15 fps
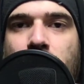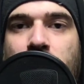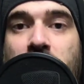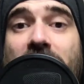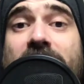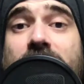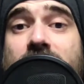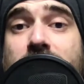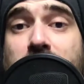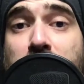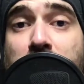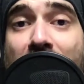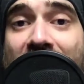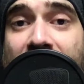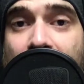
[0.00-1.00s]
but it is
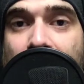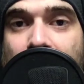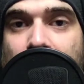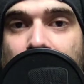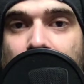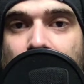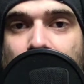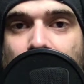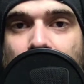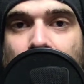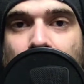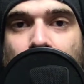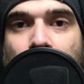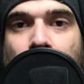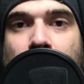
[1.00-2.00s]
better
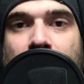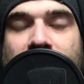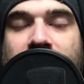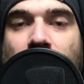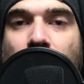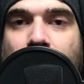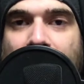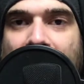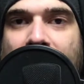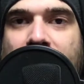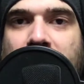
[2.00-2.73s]
for a man